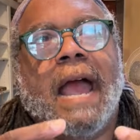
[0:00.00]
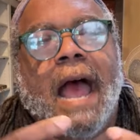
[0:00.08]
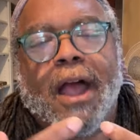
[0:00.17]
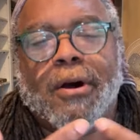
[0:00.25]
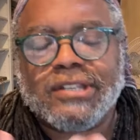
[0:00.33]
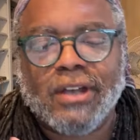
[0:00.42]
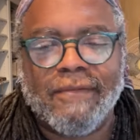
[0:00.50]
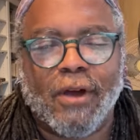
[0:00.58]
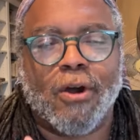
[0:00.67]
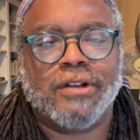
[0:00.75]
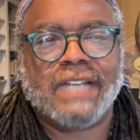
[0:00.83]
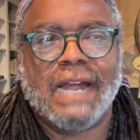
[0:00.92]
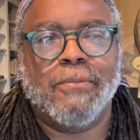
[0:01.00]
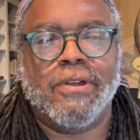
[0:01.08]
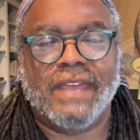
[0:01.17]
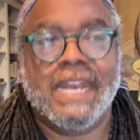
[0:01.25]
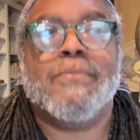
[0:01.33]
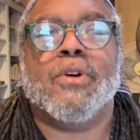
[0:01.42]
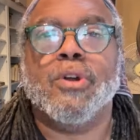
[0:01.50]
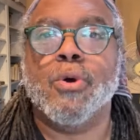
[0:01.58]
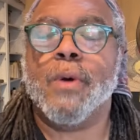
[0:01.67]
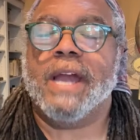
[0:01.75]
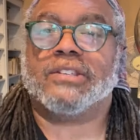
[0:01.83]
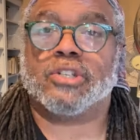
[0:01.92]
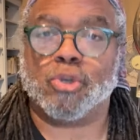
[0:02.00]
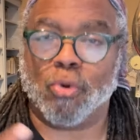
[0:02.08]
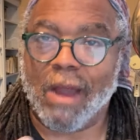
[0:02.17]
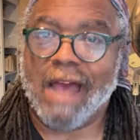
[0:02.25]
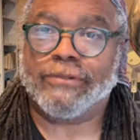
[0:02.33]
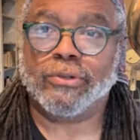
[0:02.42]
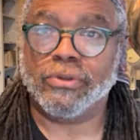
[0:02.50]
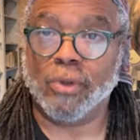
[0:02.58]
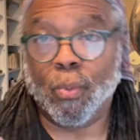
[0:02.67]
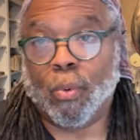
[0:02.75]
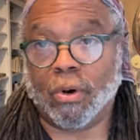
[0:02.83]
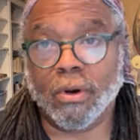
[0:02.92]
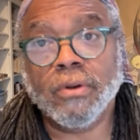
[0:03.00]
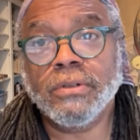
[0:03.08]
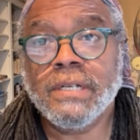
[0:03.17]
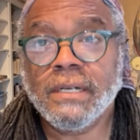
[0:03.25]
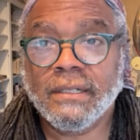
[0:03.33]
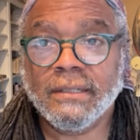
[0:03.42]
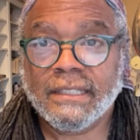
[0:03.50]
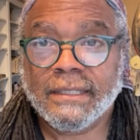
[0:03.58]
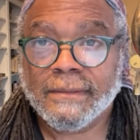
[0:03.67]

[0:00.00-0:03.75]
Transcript: I, I also have a hard time with anyone who has traveled the world